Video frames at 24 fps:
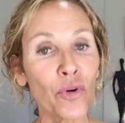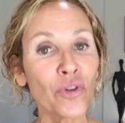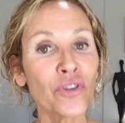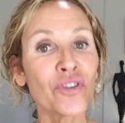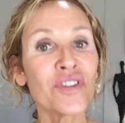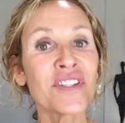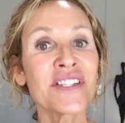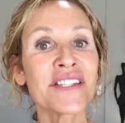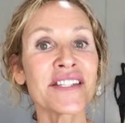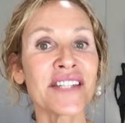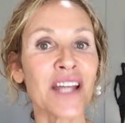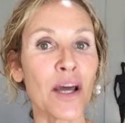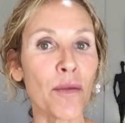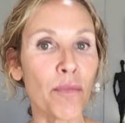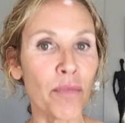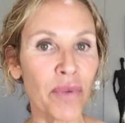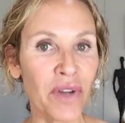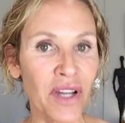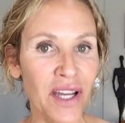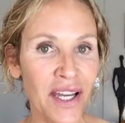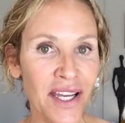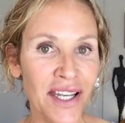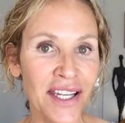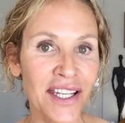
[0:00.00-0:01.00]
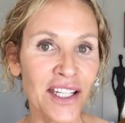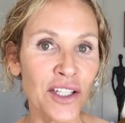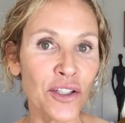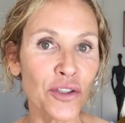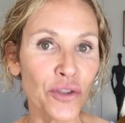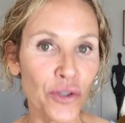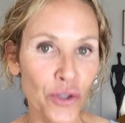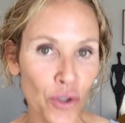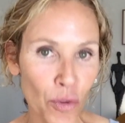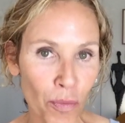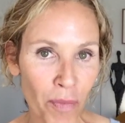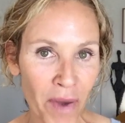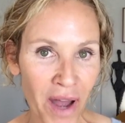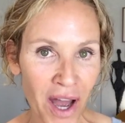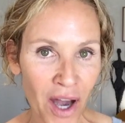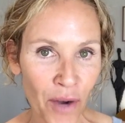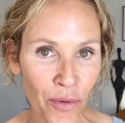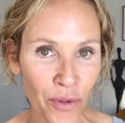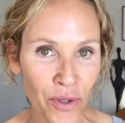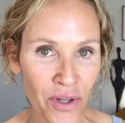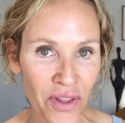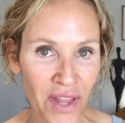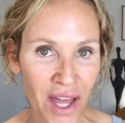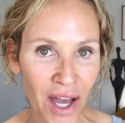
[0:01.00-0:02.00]
to step into your
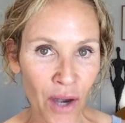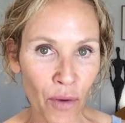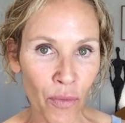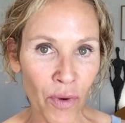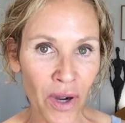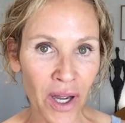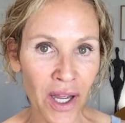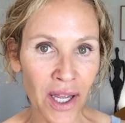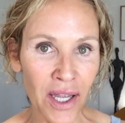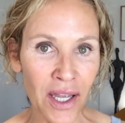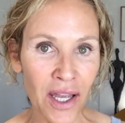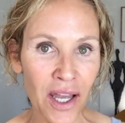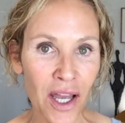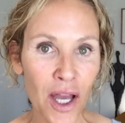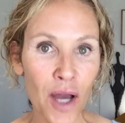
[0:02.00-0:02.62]
power that way,